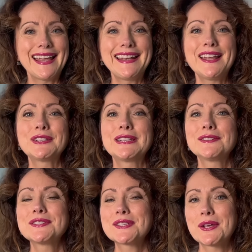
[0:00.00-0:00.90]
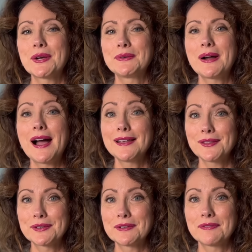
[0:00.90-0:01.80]
And now, years ago, I
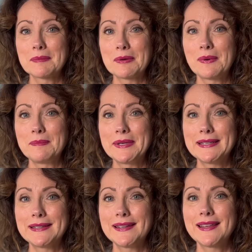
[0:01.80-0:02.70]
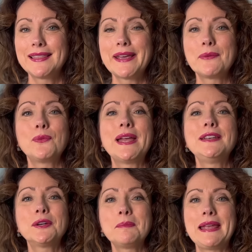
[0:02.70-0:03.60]
learned from a woman that when
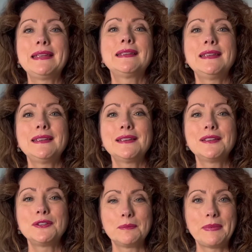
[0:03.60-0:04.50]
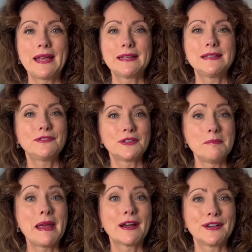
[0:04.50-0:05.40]
you're making your bed, if you're
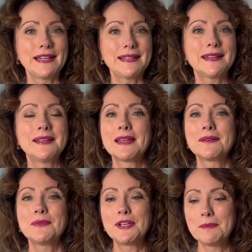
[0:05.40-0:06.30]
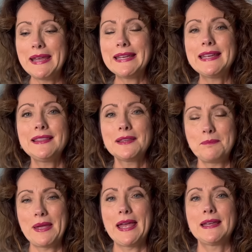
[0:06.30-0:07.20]
married, when you're making the
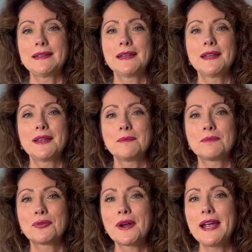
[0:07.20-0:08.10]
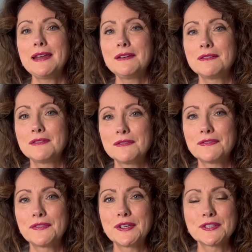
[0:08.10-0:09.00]
bed, pray
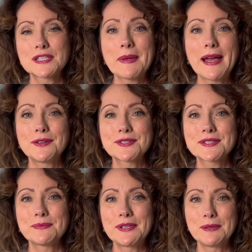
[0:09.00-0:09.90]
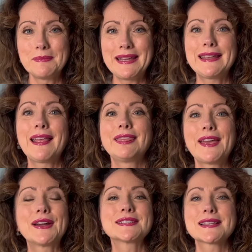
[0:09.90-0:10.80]
for your spouse when you're making
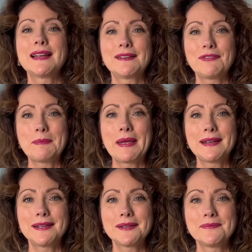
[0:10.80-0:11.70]
their side of the bed.